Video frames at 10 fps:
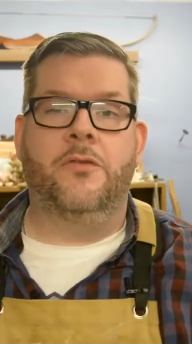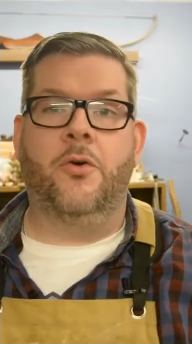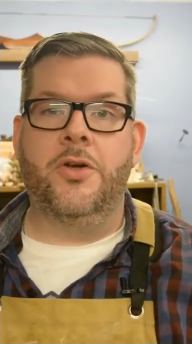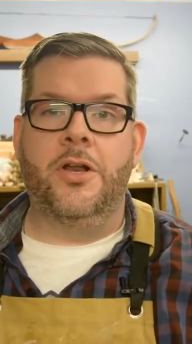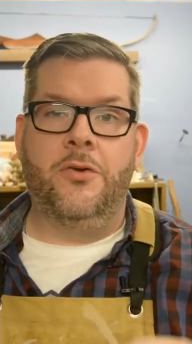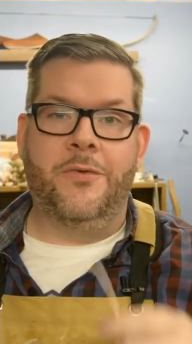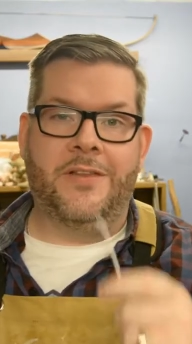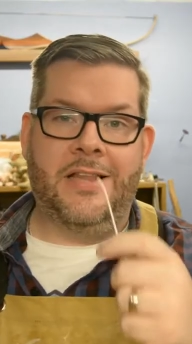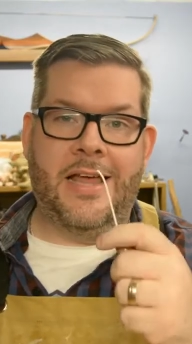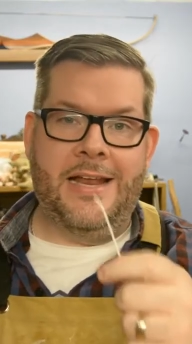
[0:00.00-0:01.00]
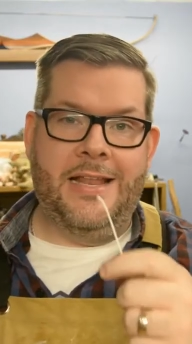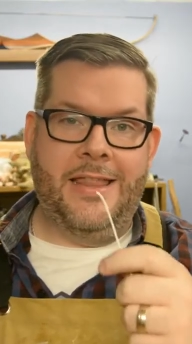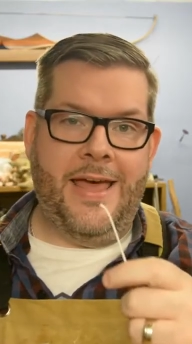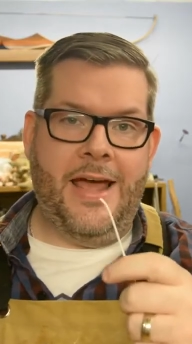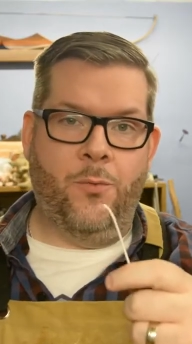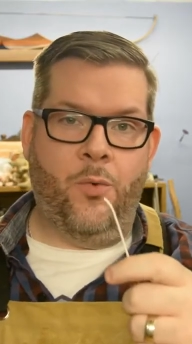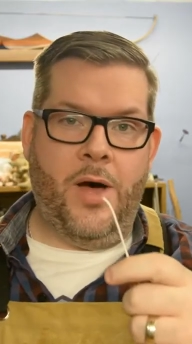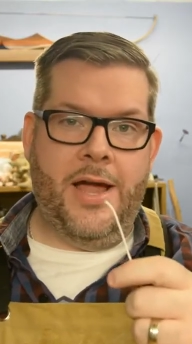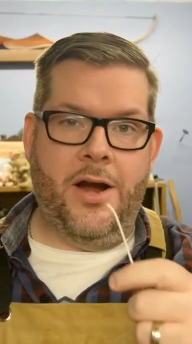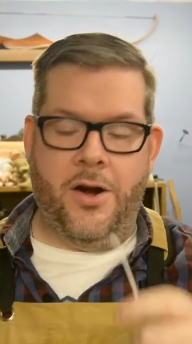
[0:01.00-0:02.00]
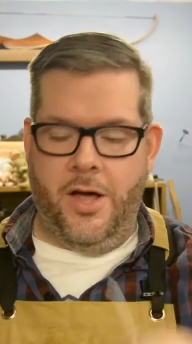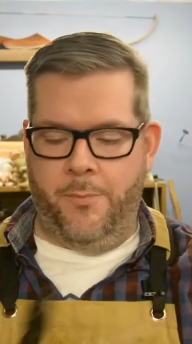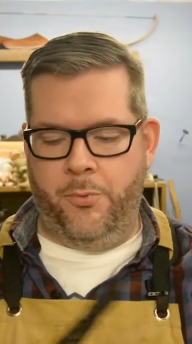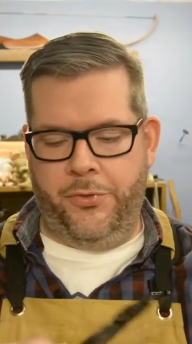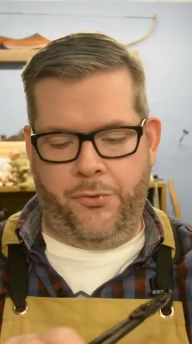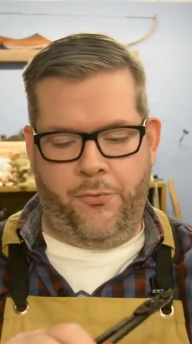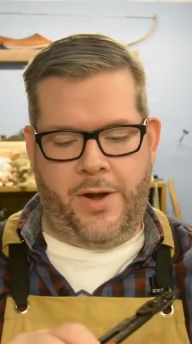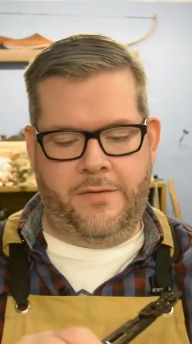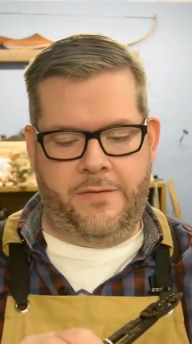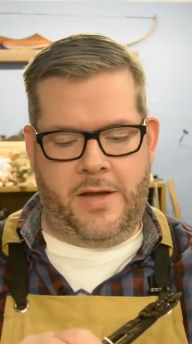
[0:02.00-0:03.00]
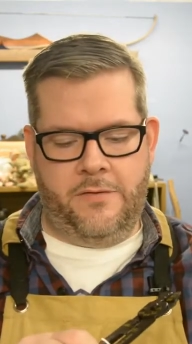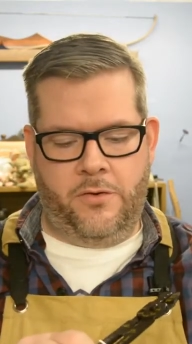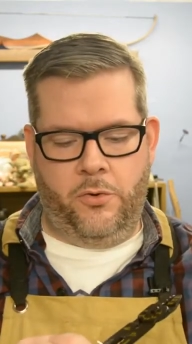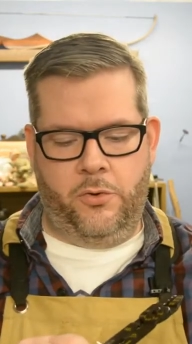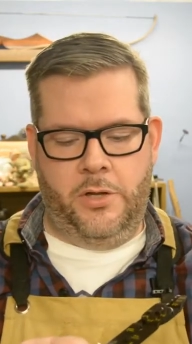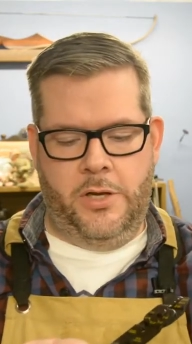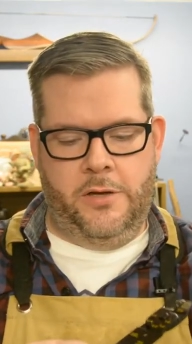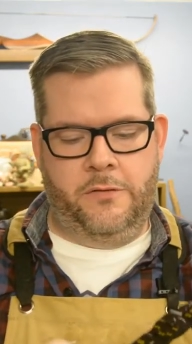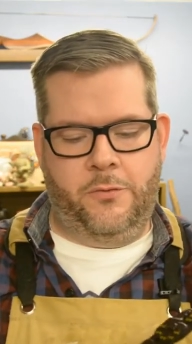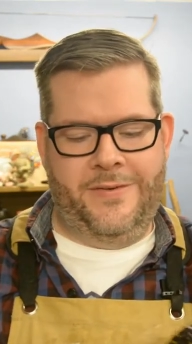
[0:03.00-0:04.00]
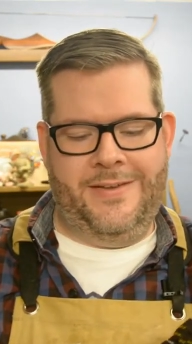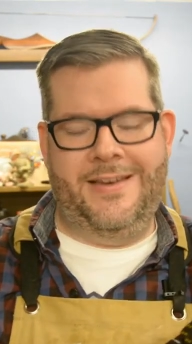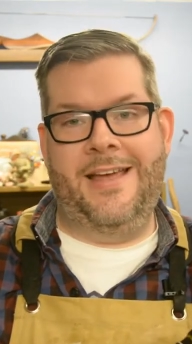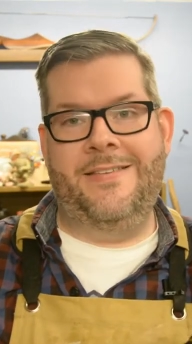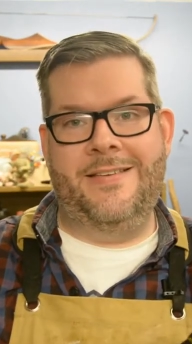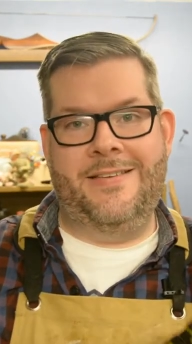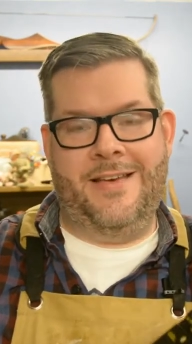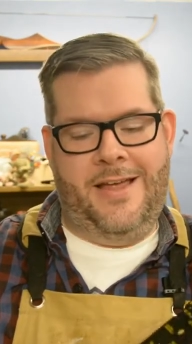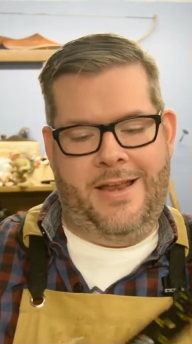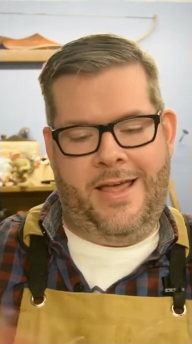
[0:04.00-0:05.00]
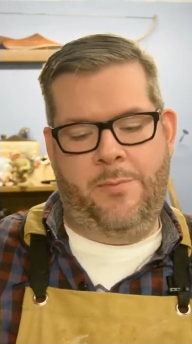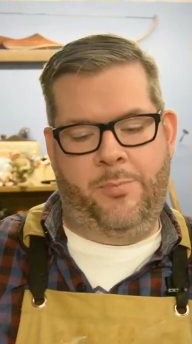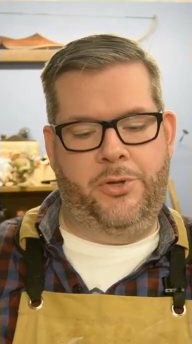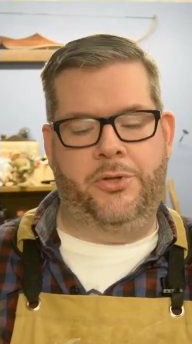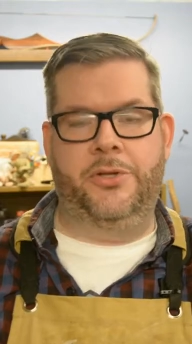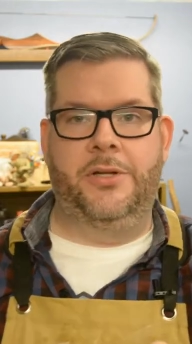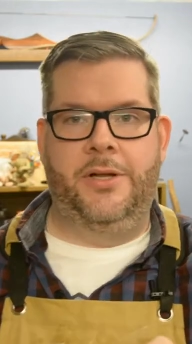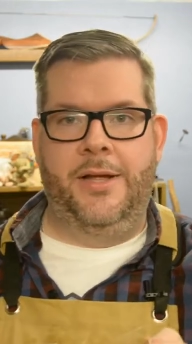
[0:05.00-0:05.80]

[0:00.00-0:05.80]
So all you're going to do is line that wire up with the right size hole, squeeze it nice and tight, and pull.